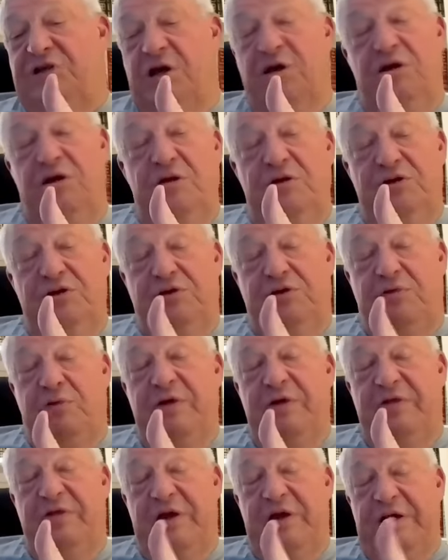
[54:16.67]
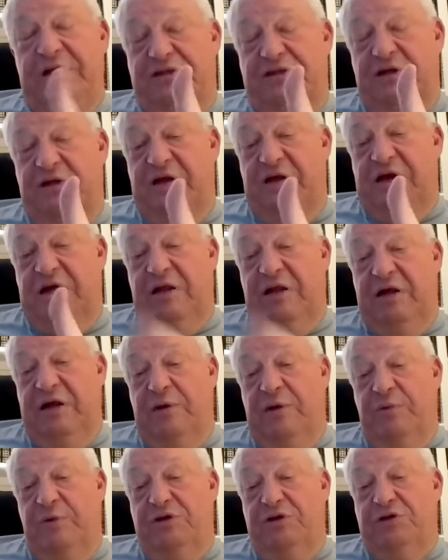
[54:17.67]
includes three things in that
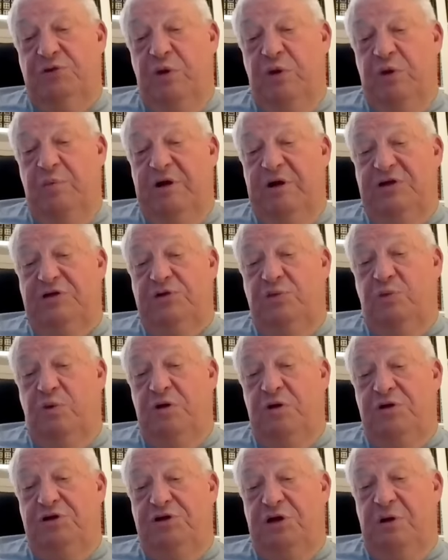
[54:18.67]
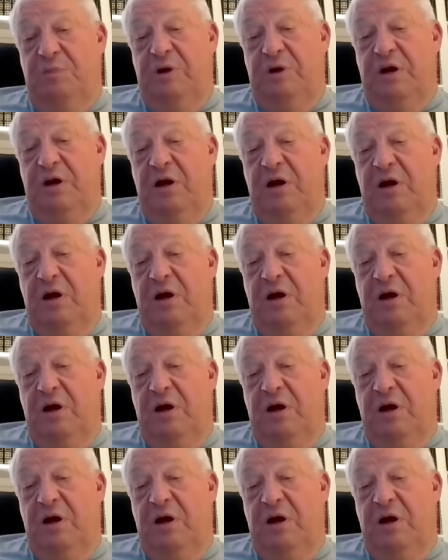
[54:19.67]
language. We must worship